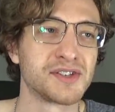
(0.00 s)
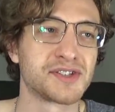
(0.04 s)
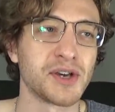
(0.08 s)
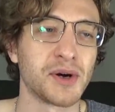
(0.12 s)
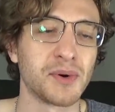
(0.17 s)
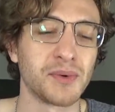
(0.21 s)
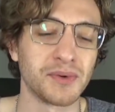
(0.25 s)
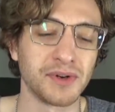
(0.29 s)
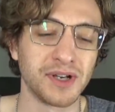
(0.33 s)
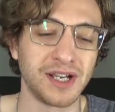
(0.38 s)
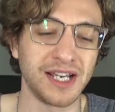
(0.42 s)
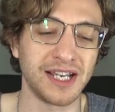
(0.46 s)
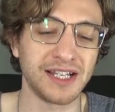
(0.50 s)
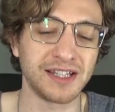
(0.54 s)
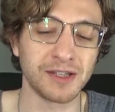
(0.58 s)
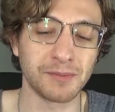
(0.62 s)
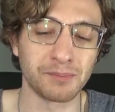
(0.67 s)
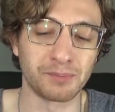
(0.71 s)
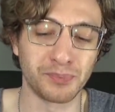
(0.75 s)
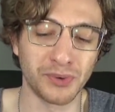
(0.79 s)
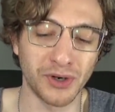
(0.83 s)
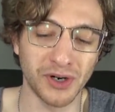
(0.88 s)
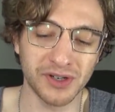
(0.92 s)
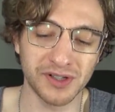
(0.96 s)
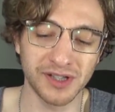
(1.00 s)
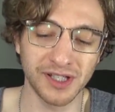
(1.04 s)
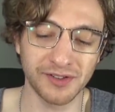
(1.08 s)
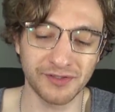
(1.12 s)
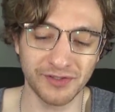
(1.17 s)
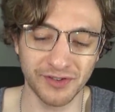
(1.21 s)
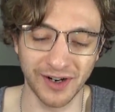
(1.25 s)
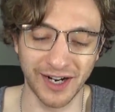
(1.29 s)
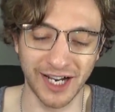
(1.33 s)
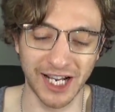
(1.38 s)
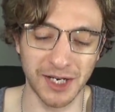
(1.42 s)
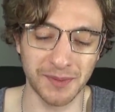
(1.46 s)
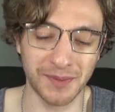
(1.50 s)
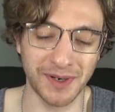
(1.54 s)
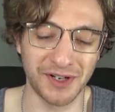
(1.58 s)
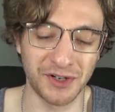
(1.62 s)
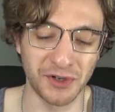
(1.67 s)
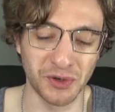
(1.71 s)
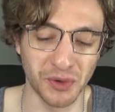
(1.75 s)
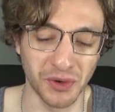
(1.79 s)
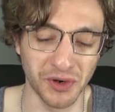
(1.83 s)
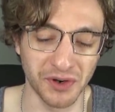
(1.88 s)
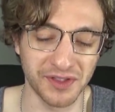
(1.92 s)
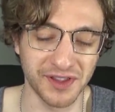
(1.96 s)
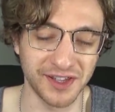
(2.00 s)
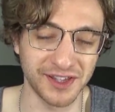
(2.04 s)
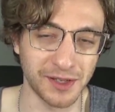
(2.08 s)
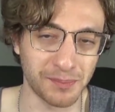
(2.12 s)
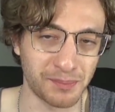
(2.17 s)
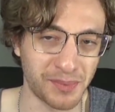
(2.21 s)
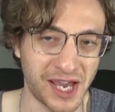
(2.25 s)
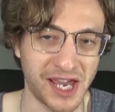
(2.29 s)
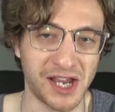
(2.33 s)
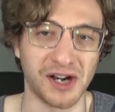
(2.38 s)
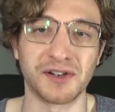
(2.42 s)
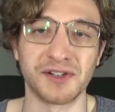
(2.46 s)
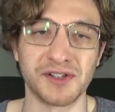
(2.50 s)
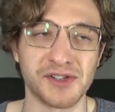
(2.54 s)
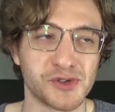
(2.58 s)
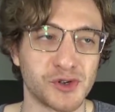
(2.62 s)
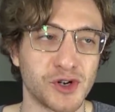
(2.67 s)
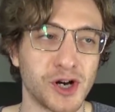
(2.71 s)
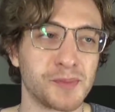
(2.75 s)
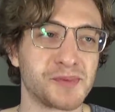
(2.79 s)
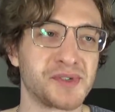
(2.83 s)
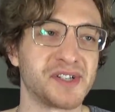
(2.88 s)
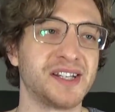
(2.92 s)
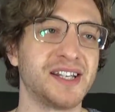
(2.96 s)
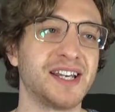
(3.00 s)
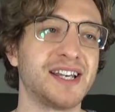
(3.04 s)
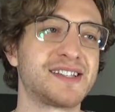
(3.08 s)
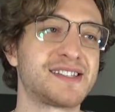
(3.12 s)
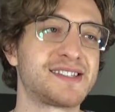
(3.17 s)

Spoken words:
So in the booklet for Anime North, in the panel description,